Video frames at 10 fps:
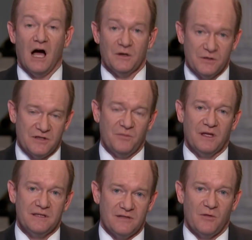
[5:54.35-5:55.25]
hundreds of
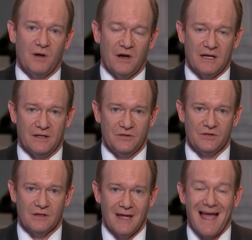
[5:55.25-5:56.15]
millions of
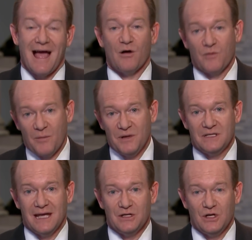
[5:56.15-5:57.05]
Americans, our
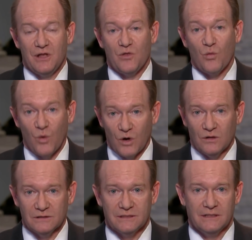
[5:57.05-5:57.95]
reputation in the
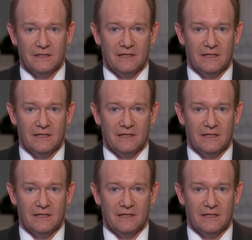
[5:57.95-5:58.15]
world.